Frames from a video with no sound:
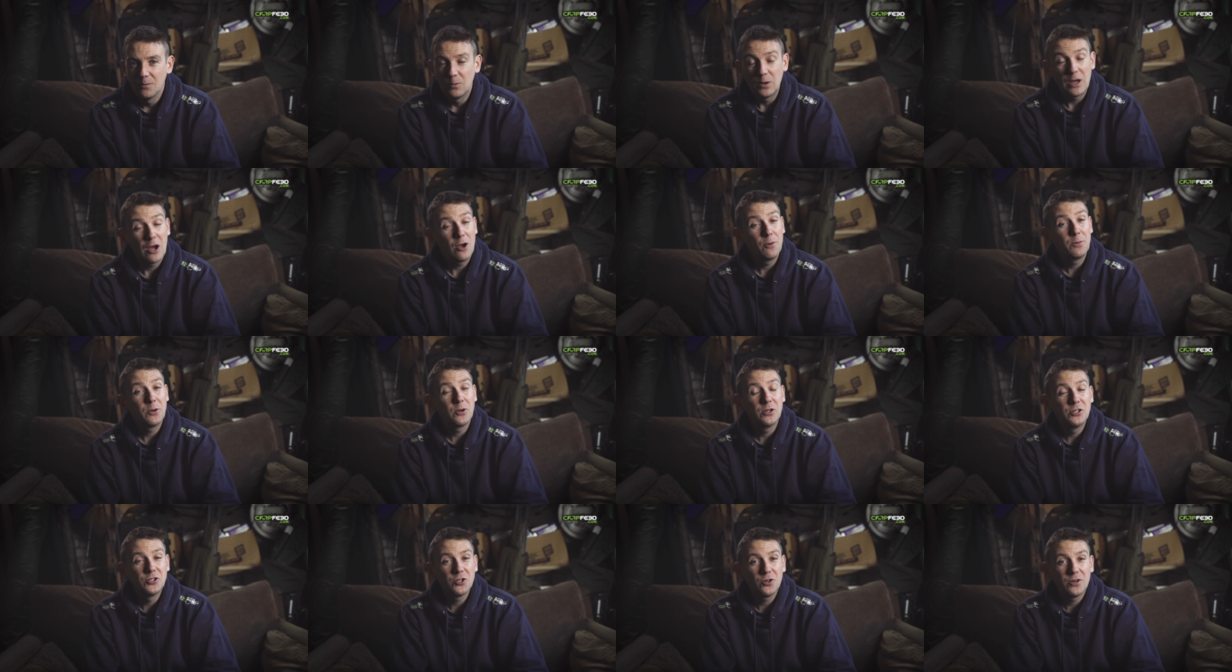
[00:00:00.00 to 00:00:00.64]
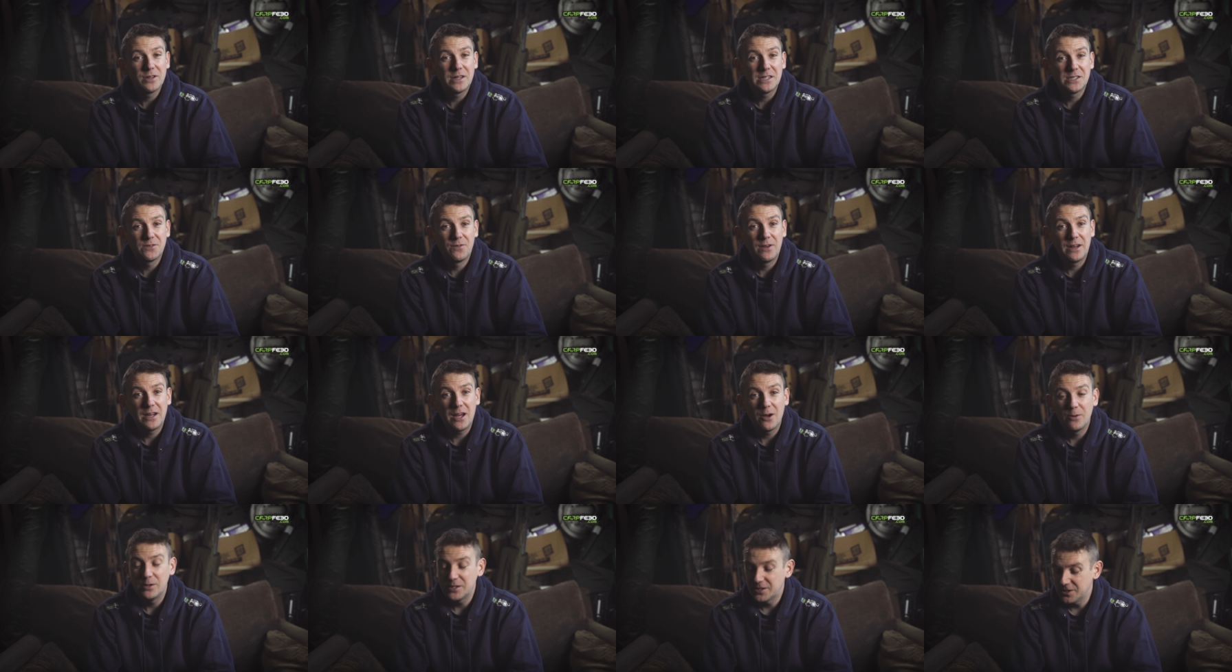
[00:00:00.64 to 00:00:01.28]
We hope you enjoyed this
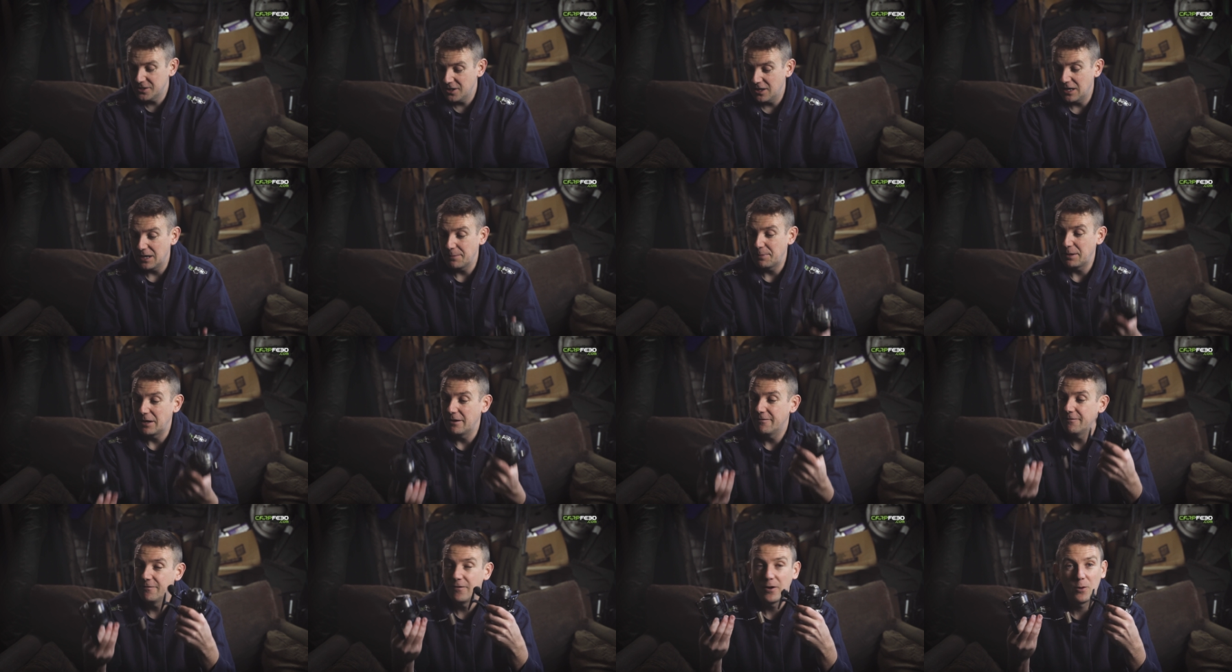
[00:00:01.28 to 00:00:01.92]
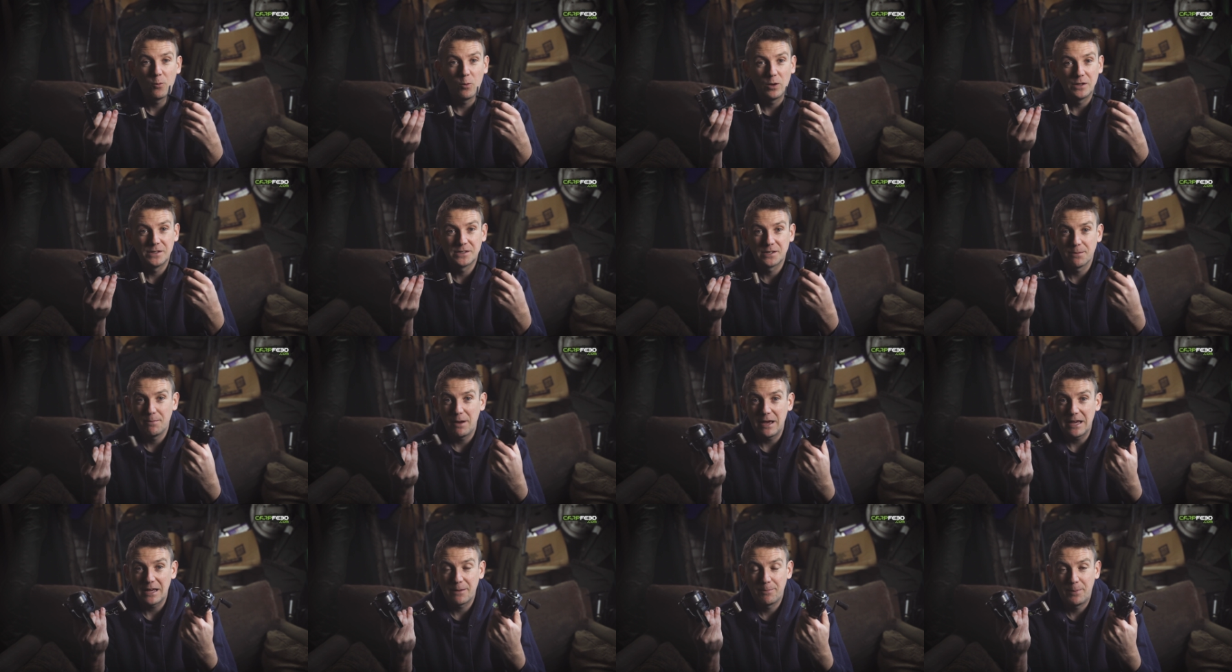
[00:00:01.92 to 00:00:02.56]
video. It's certainly been a fun one
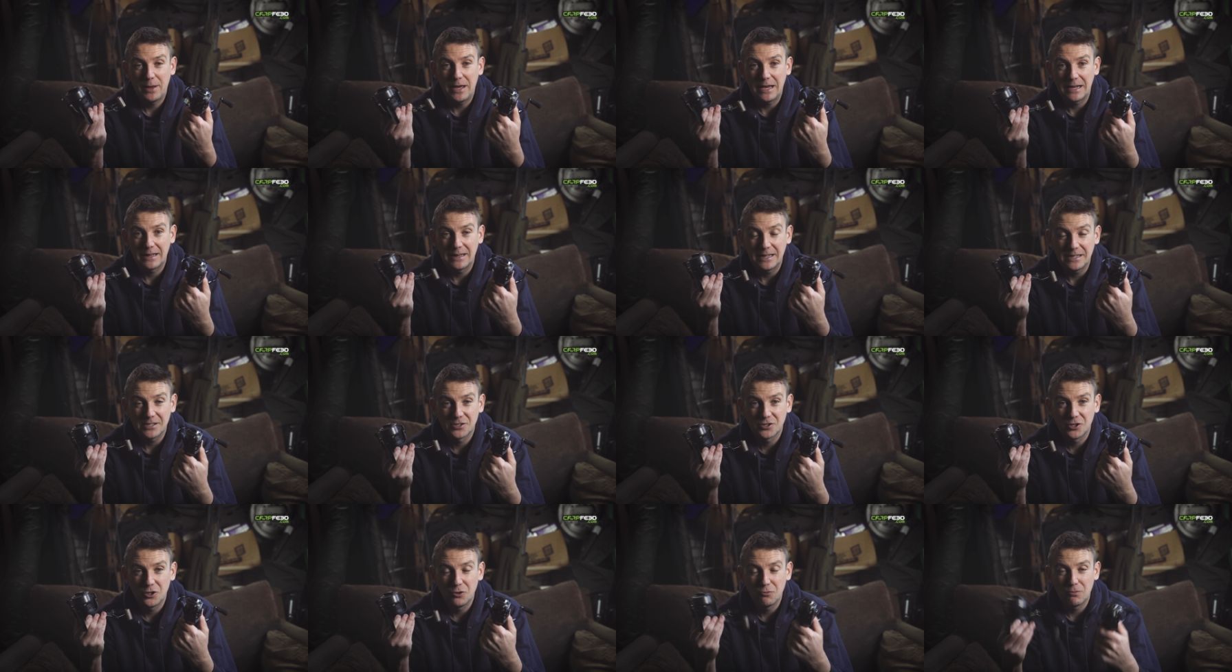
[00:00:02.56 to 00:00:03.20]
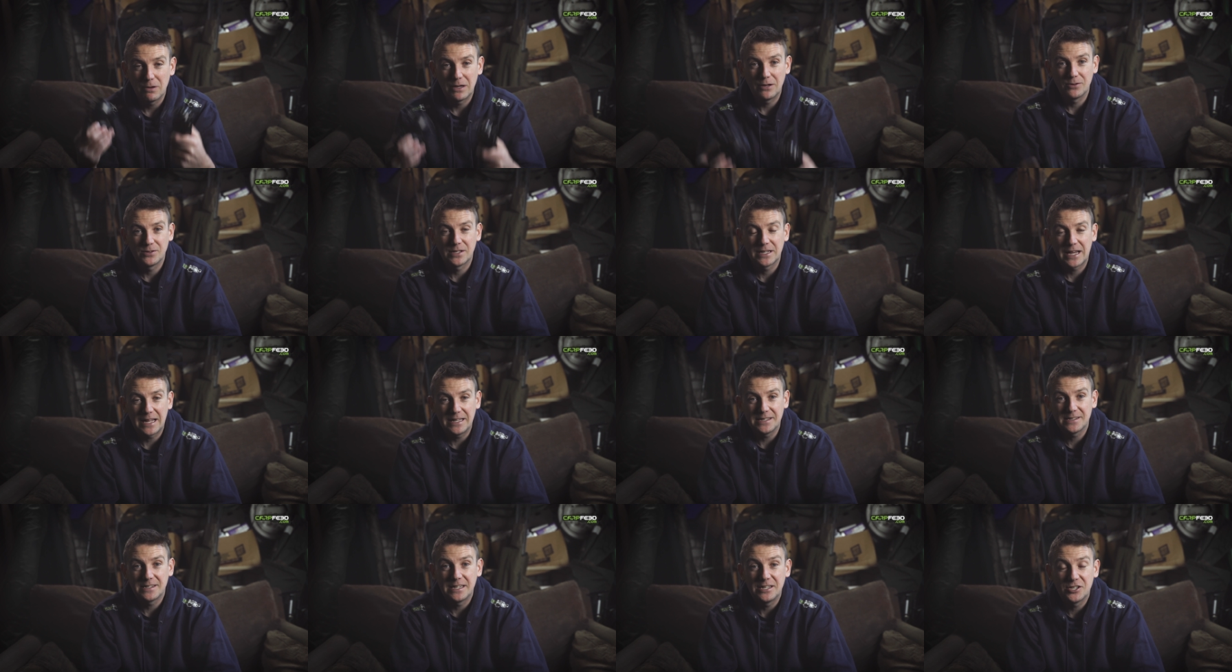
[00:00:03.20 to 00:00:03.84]
to make, pitting these two reels
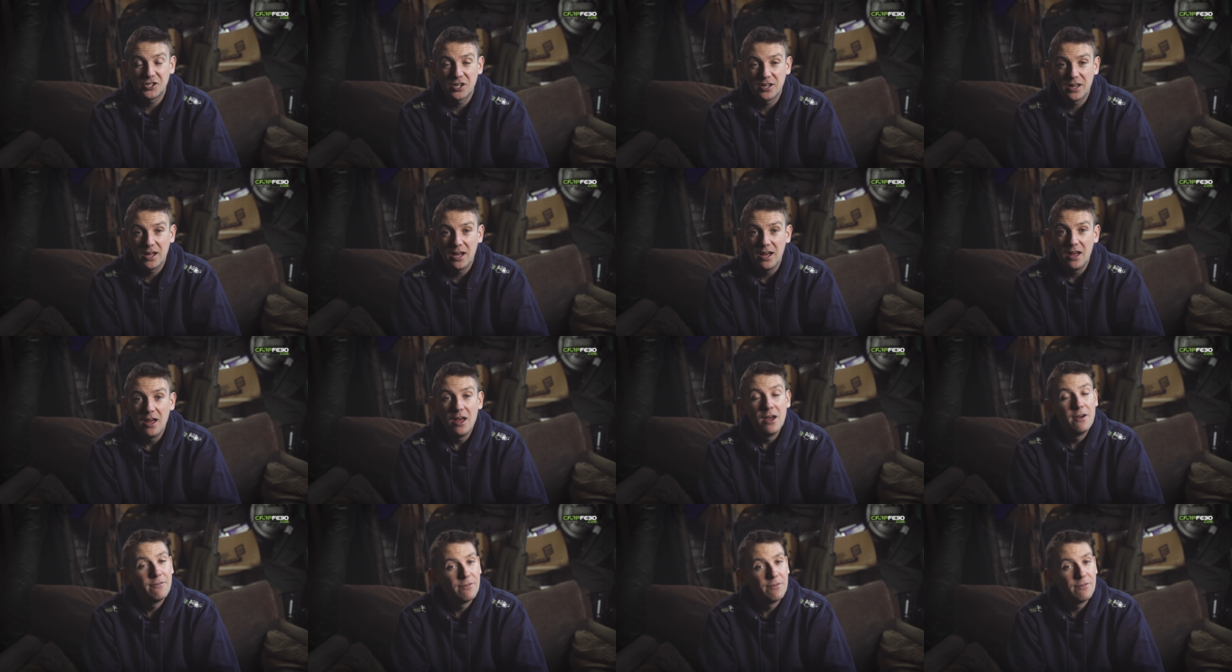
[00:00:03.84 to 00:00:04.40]
against each other.